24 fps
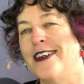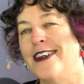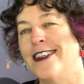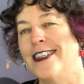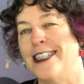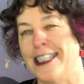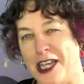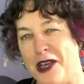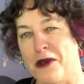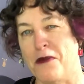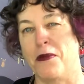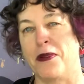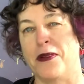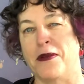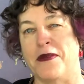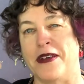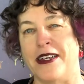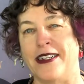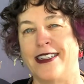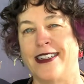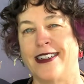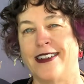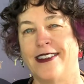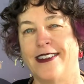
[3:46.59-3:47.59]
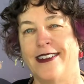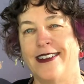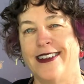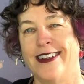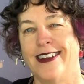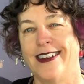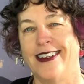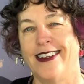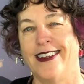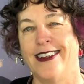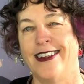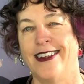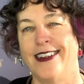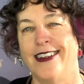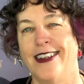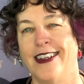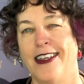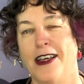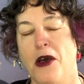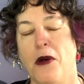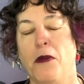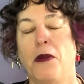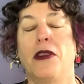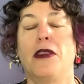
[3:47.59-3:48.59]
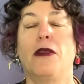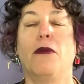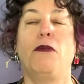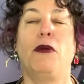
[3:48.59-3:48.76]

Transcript: to implement. But the